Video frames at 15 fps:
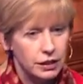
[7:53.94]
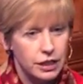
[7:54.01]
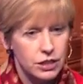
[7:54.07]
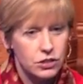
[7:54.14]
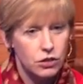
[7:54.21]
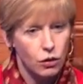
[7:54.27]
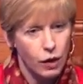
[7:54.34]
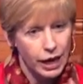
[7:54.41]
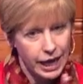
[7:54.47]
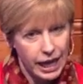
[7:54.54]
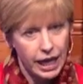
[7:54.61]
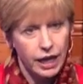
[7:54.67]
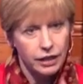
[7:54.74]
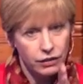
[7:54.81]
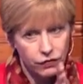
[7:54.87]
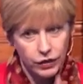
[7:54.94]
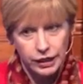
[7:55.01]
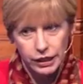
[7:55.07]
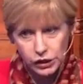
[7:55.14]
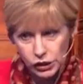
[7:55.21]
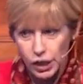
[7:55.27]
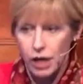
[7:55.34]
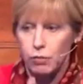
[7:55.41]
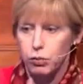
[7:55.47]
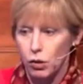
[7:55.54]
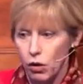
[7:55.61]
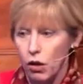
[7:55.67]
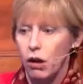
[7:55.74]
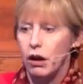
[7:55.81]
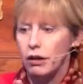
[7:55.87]
And so I had to find a
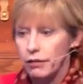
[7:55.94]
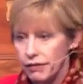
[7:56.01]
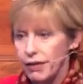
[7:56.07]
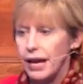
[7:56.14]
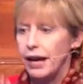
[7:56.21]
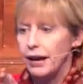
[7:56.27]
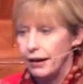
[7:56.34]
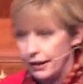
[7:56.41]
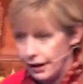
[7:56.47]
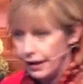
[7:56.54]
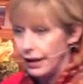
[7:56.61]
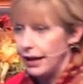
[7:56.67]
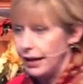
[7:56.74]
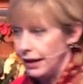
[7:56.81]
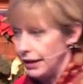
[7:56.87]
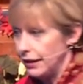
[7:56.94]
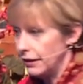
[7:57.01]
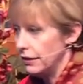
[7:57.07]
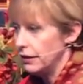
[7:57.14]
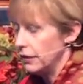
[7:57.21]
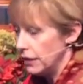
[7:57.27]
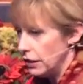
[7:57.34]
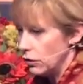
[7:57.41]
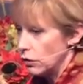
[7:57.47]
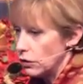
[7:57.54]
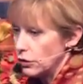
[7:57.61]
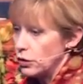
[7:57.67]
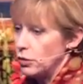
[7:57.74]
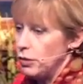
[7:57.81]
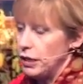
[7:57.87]
chapel on that day in
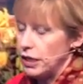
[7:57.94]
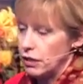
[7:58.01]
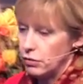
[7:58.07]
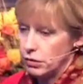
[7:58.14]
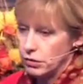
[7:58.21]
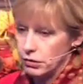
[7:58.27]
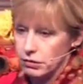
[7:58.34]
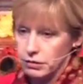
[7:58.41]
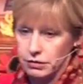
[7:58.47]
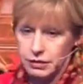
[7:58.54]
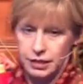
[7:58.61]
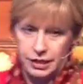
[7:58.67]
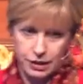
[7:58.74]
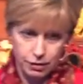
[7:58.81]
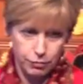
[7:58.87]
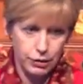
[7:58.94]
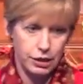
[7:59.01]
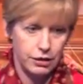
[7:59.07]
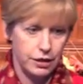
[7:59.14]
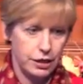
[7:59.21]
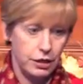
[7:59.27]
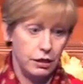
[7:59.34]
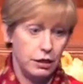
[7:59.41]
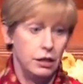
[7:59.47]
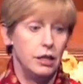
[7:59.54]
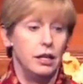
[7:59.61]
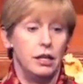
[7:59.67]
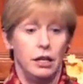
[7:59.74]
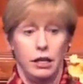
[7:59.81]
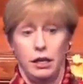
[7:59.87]
order to be able to get married
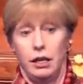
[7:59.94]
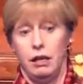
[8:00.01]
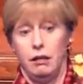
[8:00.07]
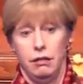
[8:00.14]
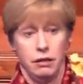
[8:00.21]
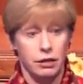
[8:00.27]
in